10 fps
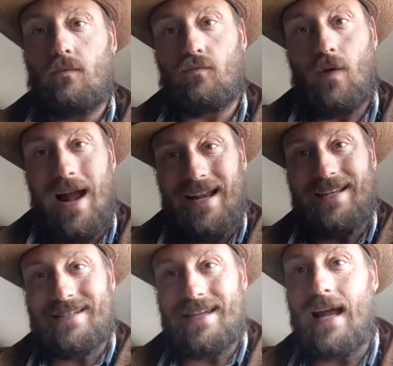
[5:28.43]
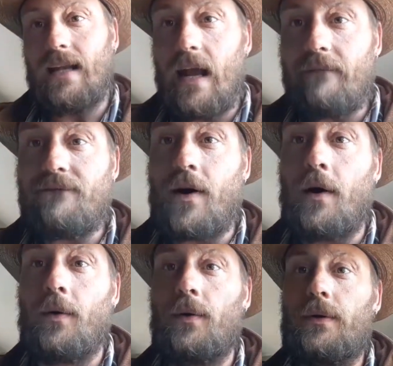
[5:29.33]
Right inside that
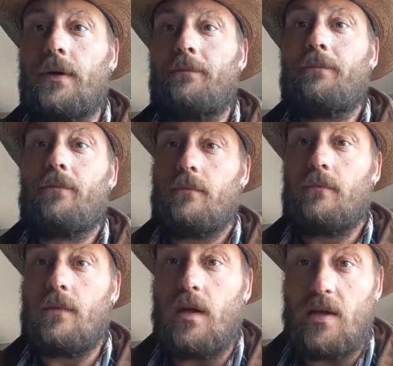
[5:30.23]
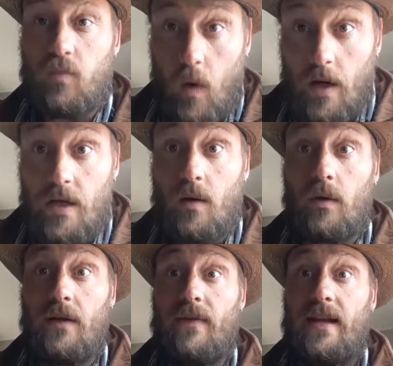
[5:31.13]
fold is where you're going
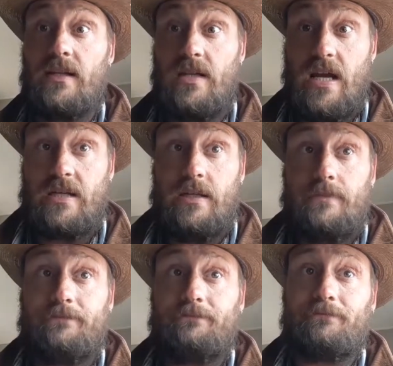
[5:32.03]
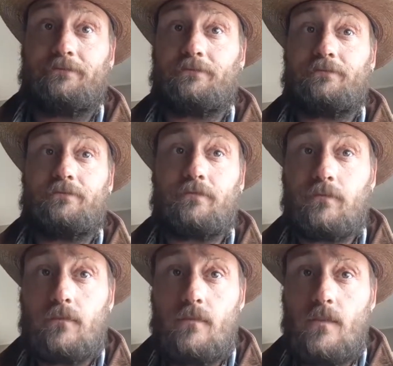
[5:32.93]
to give that injection.
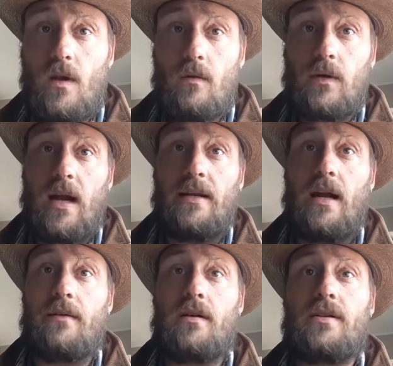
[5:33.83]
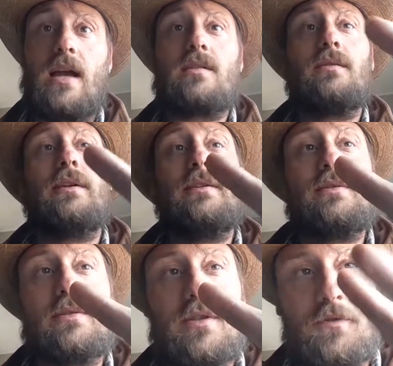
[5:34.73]
Okay, now there's actually
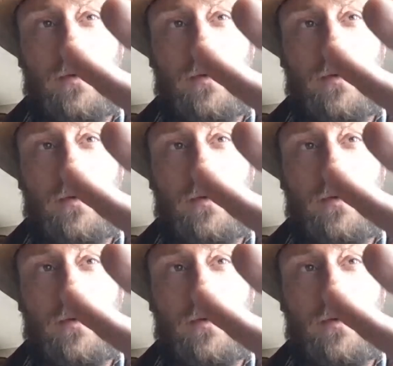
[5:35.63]
two